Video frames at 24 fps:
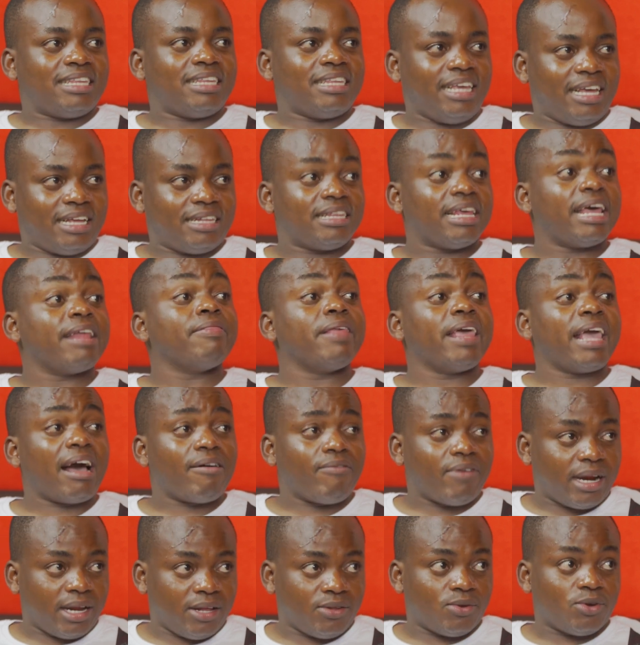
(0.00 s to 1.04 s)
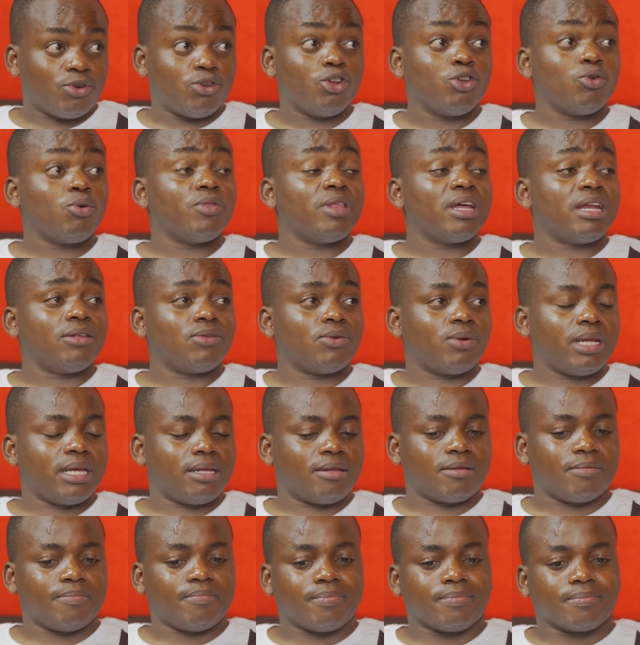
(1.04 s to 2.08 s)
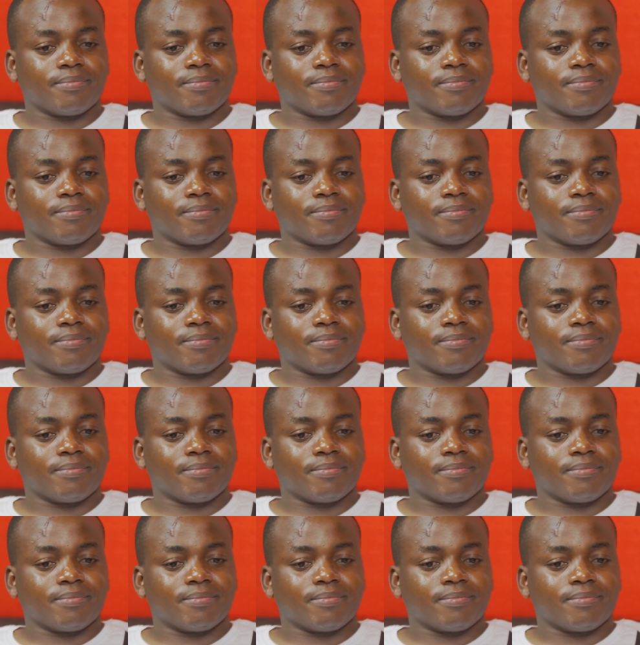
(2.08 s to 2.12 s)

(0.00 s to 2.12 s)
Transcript: Yes, and they have a reason. Do you know what the reason is?